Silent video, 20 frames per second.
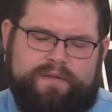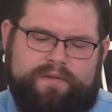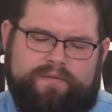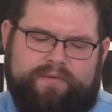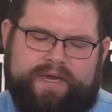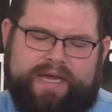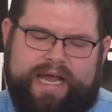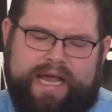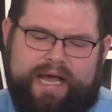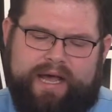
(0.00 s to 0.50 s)

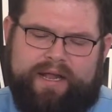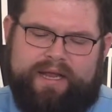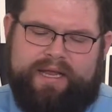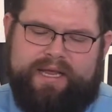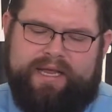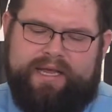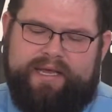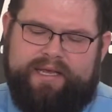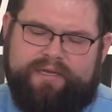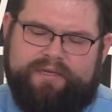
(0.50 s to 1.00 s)

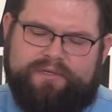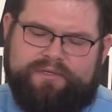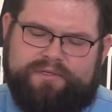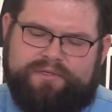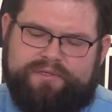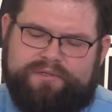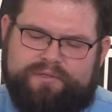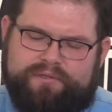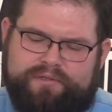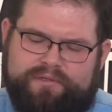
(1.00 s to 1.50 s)
reality
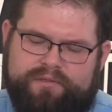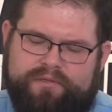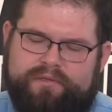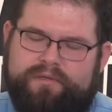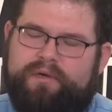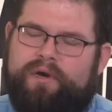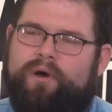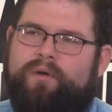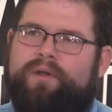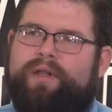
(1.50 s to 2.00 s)
is
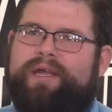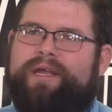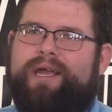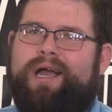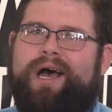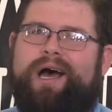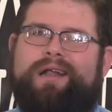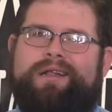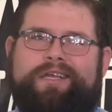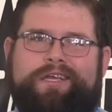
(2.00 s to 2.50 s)
only
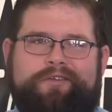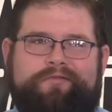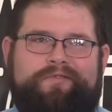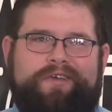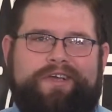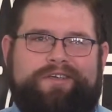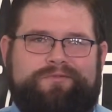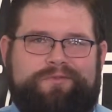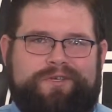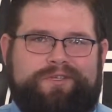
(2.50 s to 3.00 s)
God can
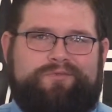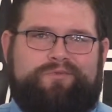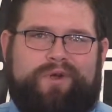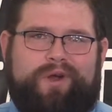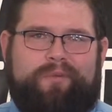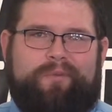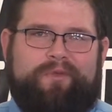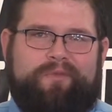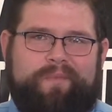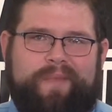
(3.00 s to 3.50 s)
fix what's
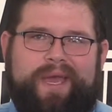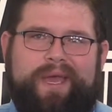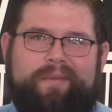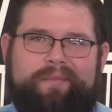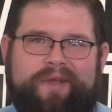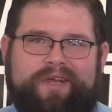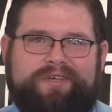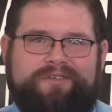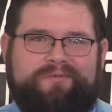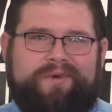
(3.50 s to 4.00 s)
wrong with man.
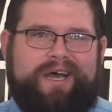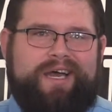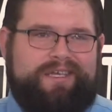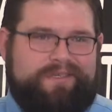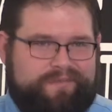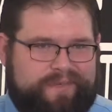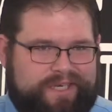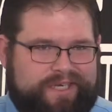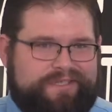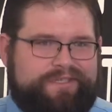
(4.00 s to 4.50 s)
Because why? Is
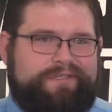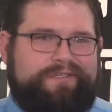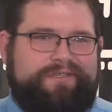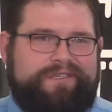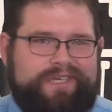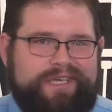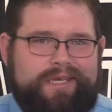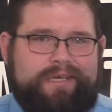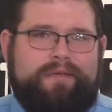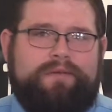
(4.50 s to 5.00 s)
Because it's
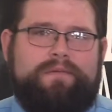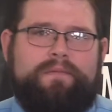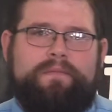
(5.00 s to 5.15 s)
sin.